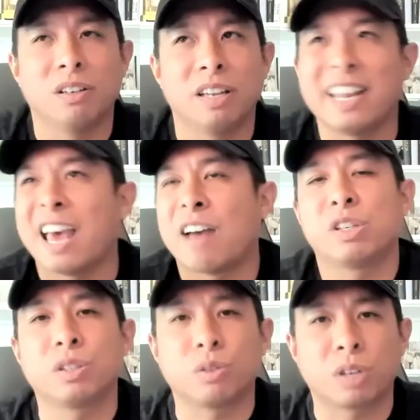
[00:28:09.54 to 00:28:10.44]
in every
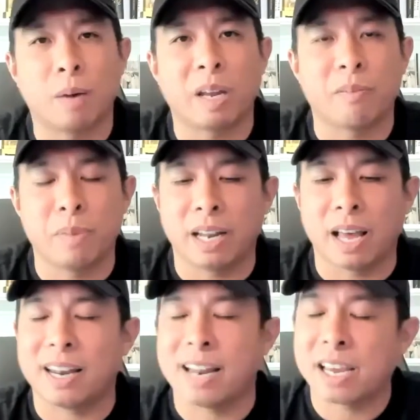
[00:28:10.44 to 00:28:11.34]
single company I've been
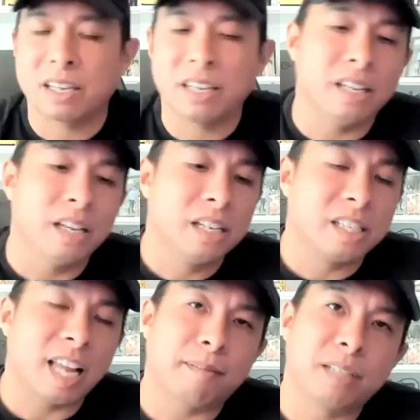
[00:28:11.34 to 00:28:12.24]
at. Nike,
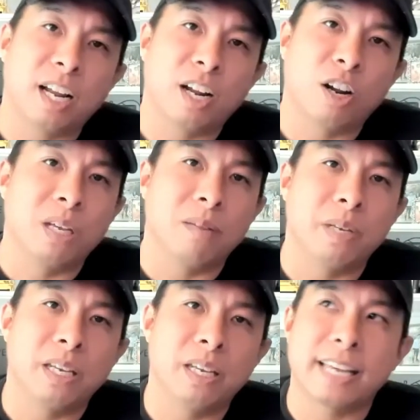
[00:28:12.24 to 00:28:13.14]
Snapchat,
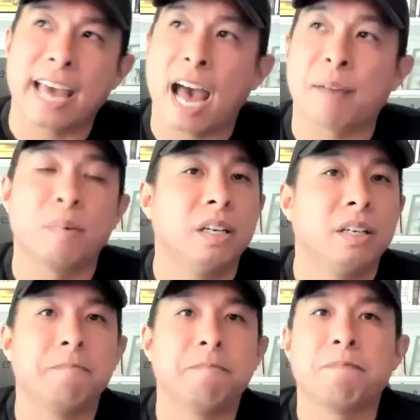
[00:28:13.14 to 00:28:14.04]
Airbnb, Gap,
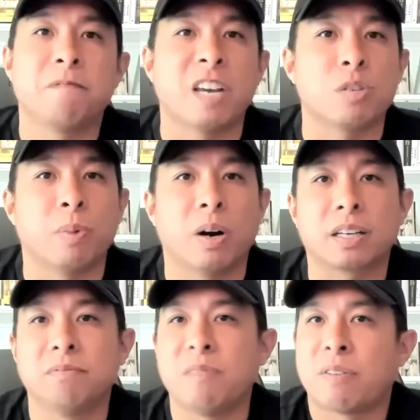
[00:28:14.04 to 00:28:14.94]

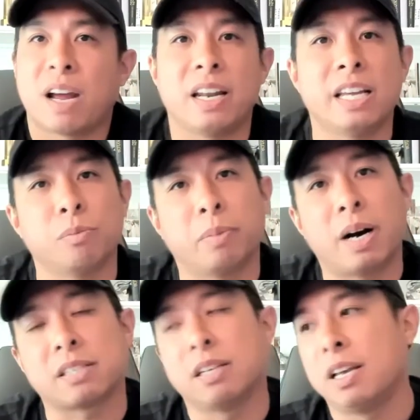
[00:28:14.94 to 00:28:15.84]
Facebook, never had an Asian
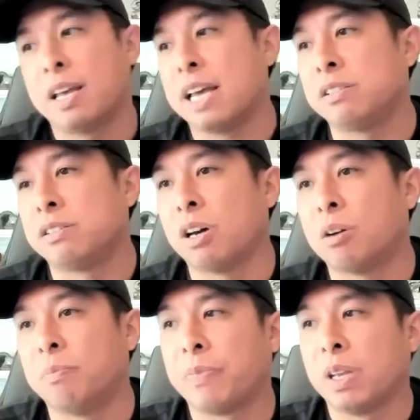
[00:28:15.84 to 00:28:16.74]
boss. And
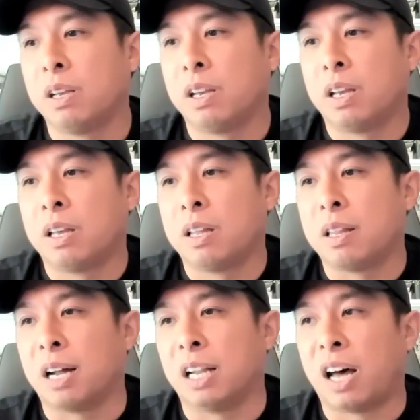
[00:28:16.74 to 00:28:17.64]
so
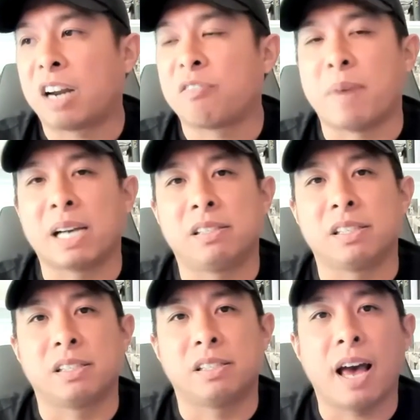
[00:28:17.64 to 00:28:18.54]
a lot of my
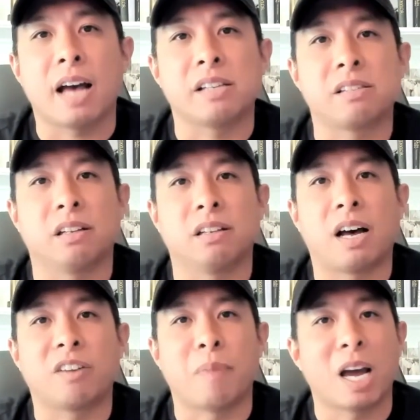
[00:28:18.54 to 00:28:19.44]
success, a
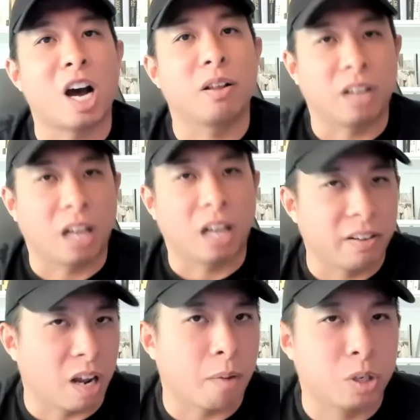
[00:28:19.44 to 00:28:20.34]
lot of
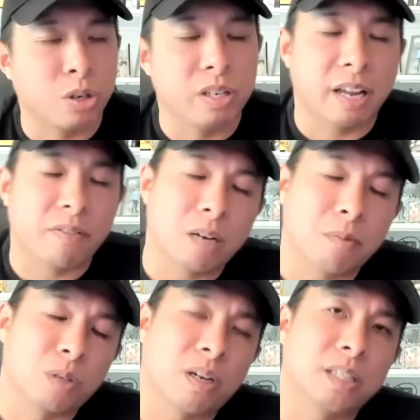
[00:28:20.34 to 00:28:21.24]
the opportunities that have come
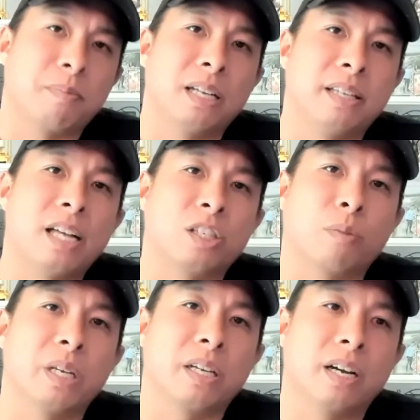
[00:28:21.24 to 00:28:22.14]
across my desk are
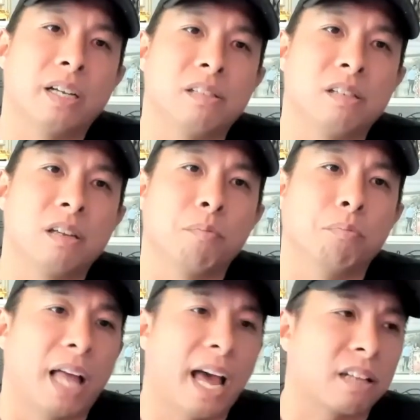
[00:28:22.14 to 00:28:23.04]
because
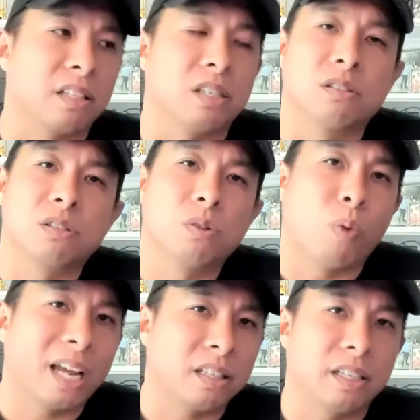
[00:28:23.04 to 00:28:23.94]
Black leaders,
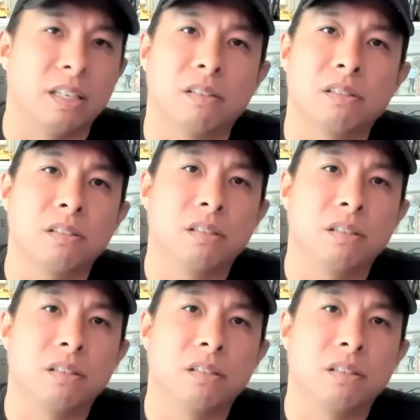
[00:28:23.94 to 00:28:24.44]
white leaders,